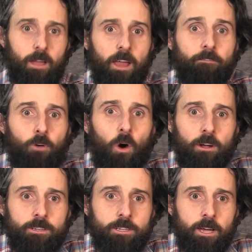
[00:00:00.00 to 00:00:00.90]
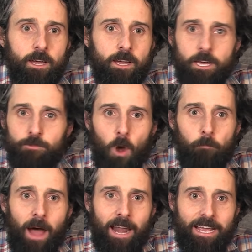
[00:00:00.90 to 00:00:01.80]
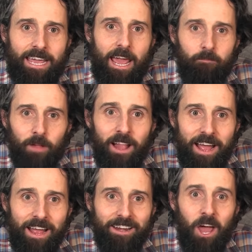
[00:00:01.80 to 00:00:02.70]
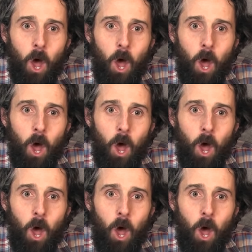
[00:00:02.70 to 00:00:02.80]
And of course, his robotic game plan